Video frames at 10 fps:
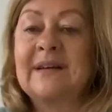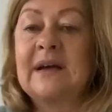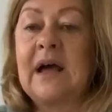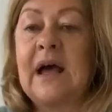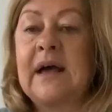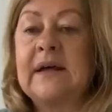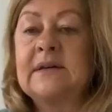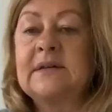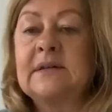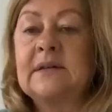
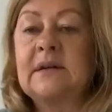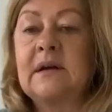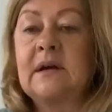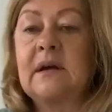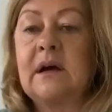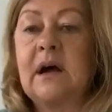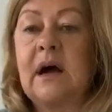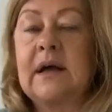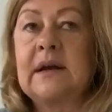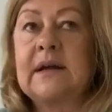And
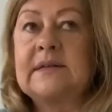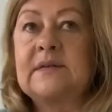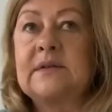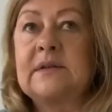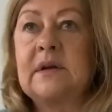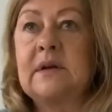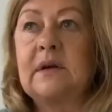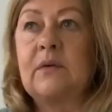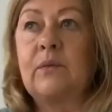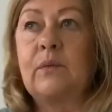unless
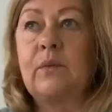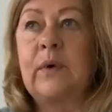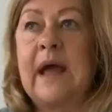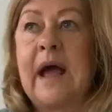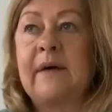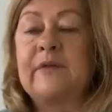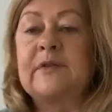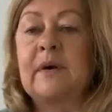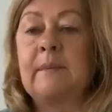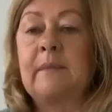we have
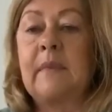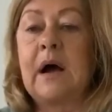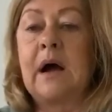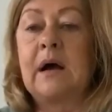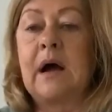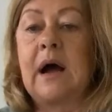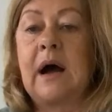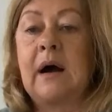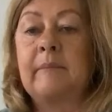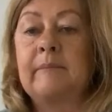some
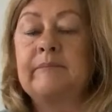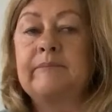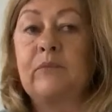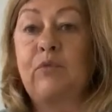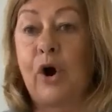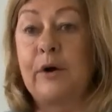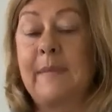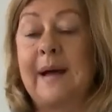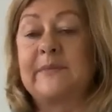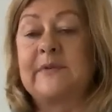
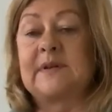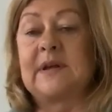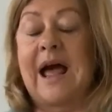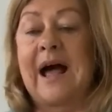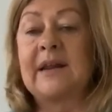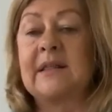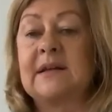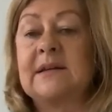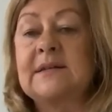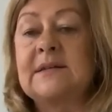roadmaps out of
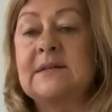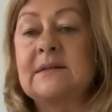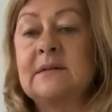this,